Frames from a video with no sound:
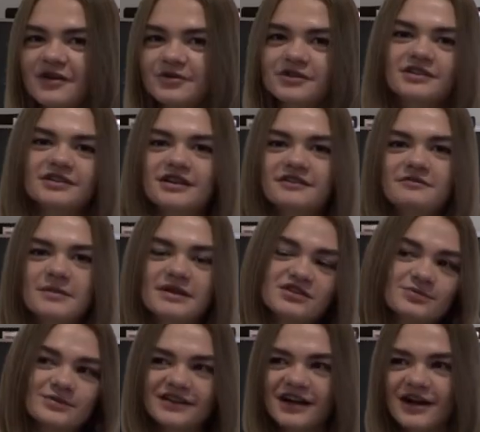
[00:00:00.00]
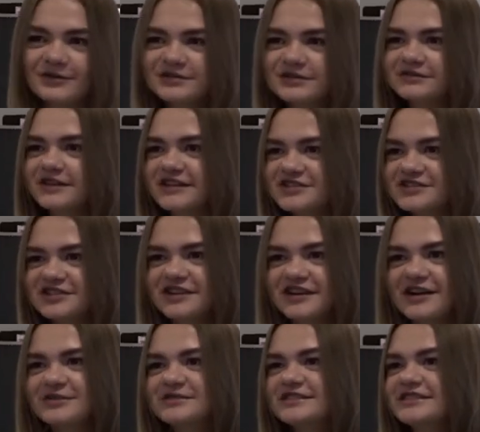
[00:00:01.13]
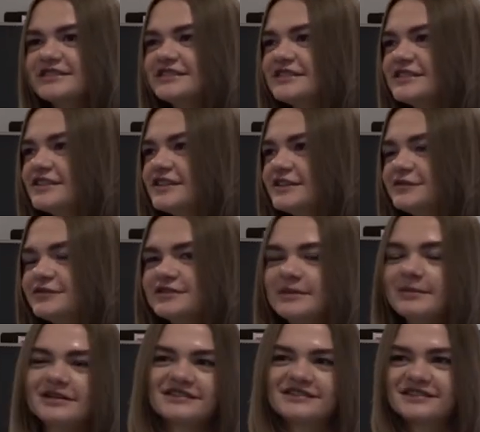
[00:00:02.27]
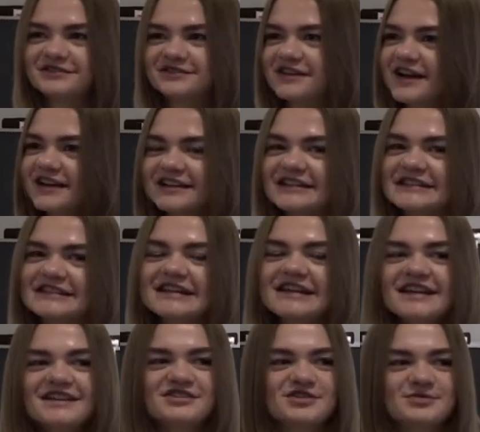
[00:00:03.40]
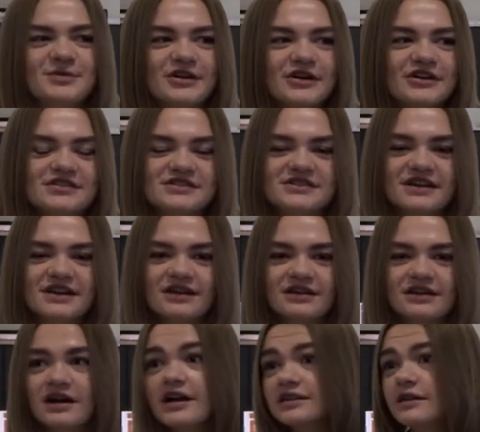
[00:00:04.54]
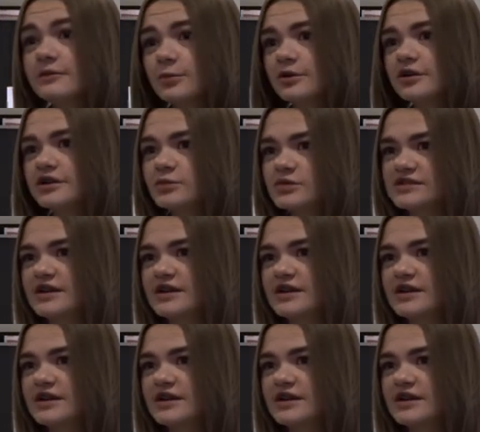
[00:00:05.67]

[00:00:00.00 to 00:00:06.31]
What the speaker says: I really love management accounting, financial accounting, fundamentals and finance, just because I love working with